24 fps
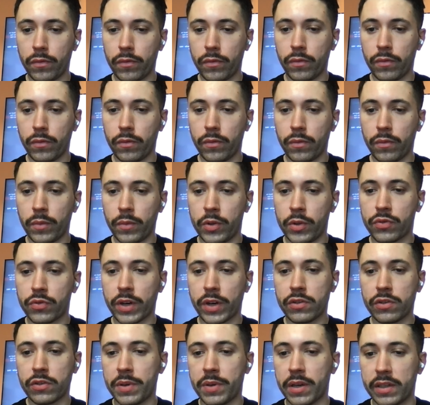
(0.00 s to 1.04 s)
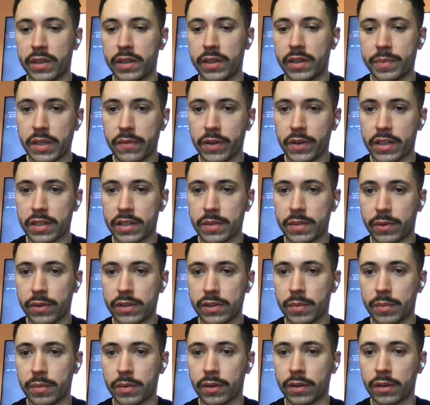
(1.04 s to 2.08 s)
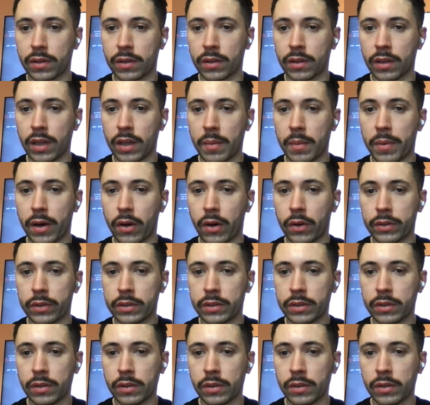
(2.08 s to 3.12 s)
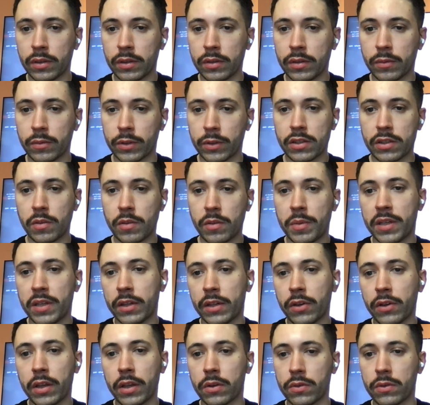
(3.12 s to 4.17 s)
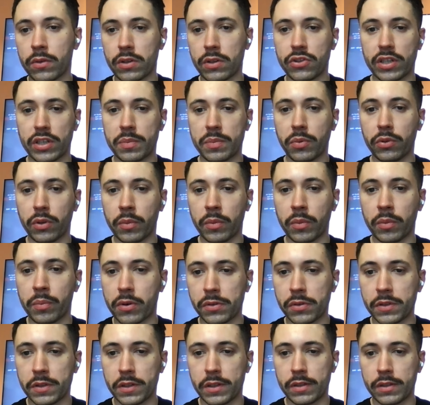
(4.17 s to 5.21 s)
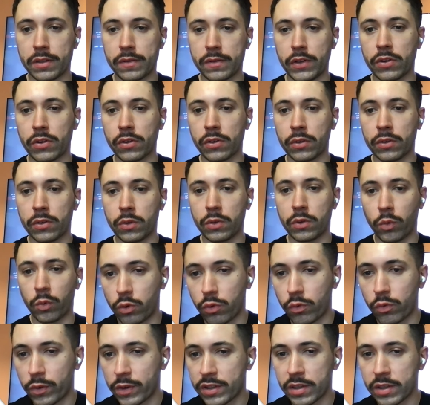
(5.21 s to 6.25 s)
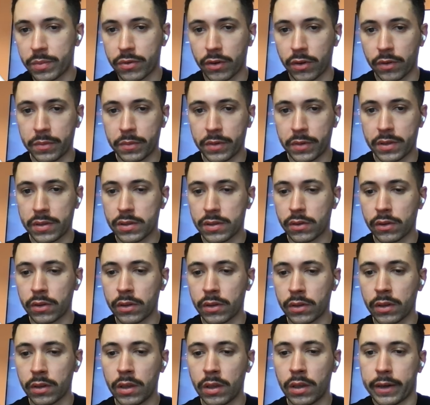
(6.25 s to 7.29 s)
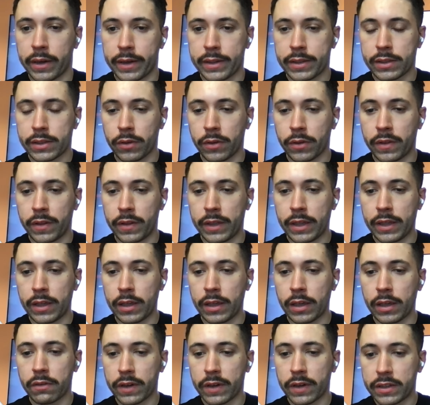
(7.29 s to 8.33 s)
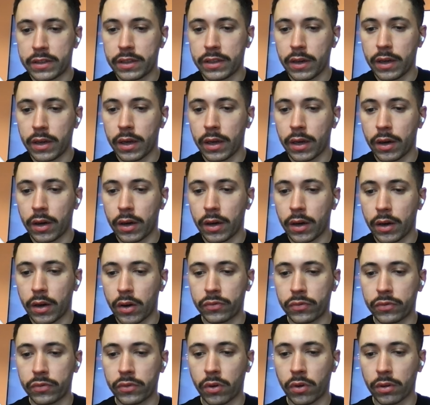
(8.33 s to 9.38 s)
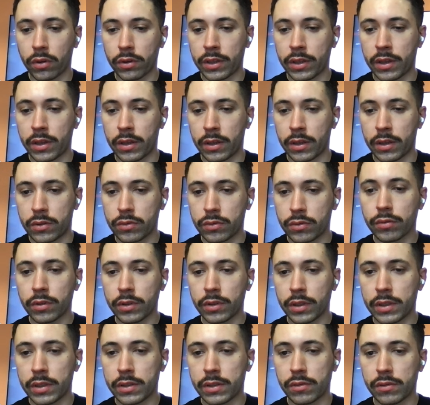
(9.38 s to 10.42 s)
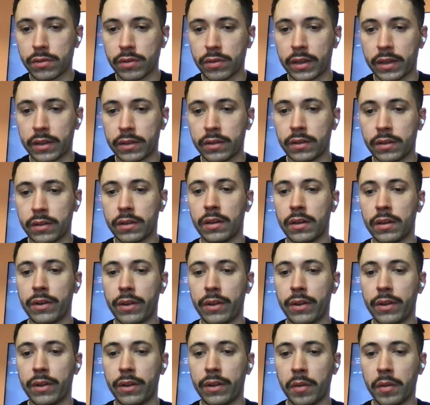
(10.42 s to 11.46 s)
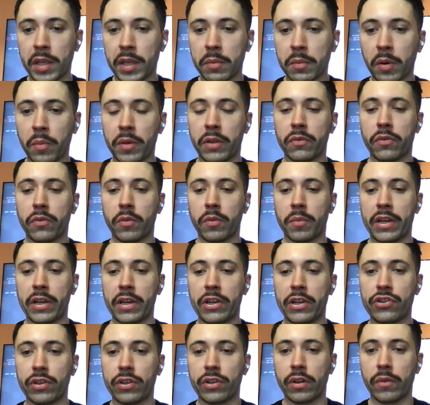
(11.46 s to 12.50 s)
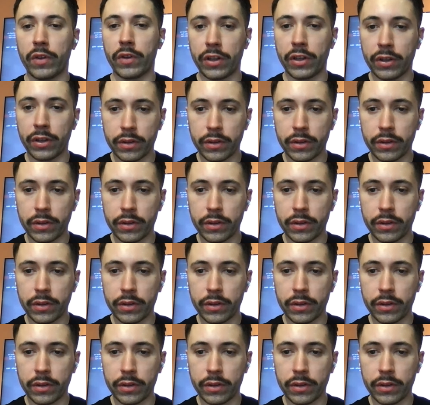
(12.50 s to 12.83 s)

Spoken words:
we try to be as specific as possible about what has to be done. You can also just put on pause this video to read the prompt and so on. So the criteria of calling the tool is to get the minimum information we need.